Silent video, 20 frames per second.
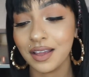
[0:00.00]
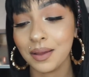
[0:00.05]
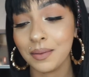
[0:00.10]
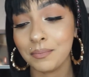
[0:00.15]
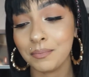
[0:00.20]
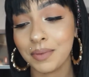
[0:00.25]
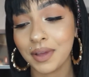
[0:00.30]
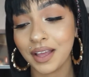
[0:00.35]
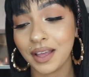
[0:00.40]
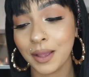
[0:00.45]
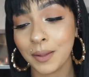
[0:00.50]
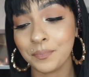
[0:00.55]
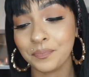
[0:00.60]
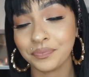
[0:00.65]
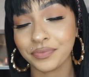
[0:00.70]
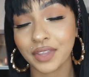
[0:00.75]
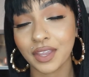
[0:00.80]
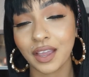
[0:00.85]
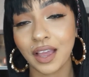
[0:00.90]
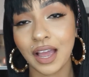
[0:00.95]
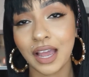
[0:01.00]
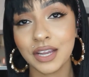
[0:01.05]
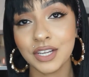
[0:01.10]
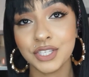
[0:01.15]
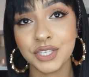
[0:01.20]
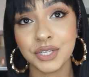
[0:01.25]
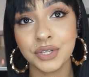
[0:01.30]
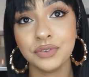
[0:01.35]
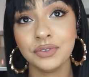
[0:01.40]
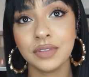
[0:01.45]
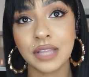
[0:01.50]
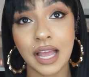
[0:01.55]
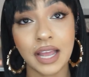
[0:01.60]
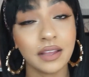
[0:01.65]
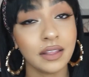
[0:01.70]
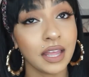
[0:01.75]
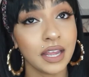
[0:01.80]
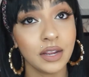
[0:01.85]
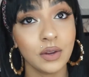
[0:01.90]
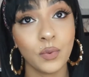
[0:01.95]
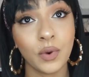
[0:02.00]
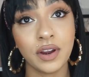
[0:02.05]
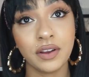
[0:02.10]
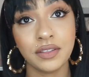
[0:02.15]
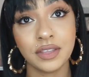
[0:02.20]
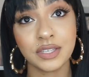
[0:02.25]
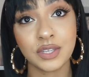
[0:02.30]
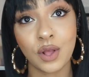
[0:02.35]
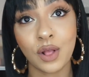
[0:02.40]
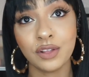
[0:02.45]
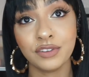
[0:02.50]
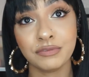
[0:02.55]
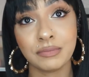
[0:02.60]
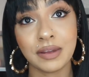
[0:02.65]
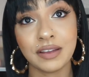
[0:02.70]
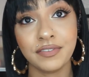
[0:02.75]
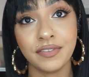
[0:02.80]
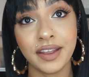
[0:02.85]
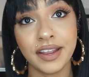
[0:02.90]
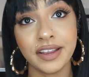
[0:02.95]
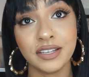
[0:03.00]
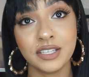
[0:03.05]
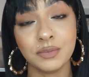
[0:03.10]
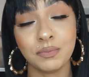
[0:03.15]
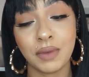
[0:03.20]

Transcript: But I like wearing this all over my face,